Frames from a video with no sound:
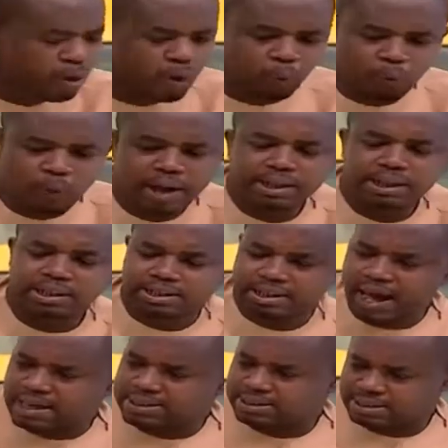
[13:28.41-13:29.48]
What it
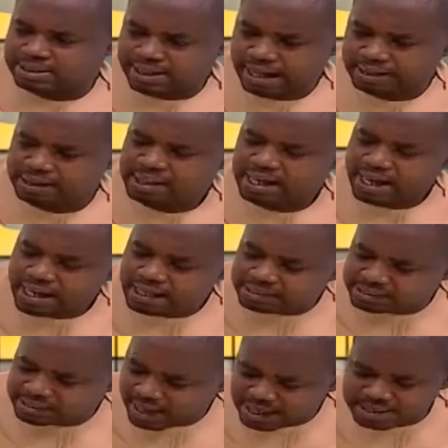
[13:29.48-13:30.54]
does is that it
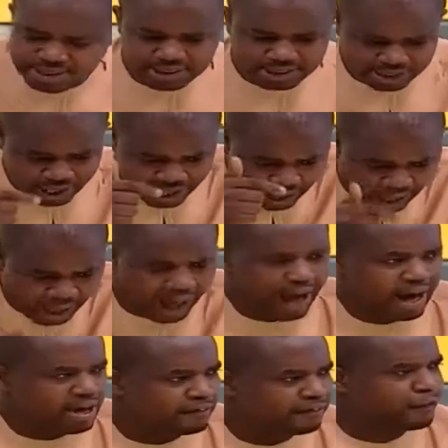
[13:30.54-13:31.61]
takes the eye
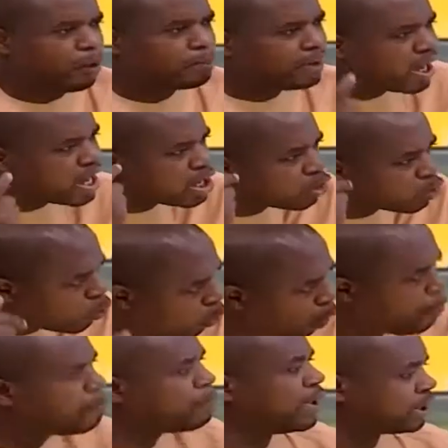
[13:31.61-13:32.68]
from the
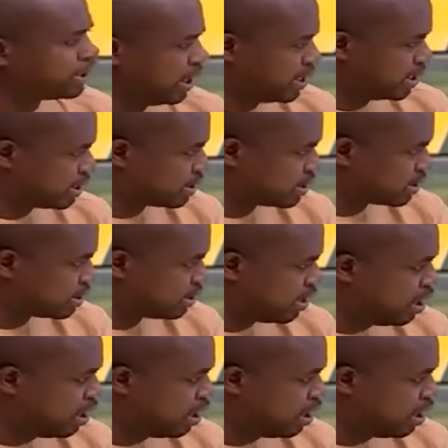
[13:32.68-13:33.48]
incompetence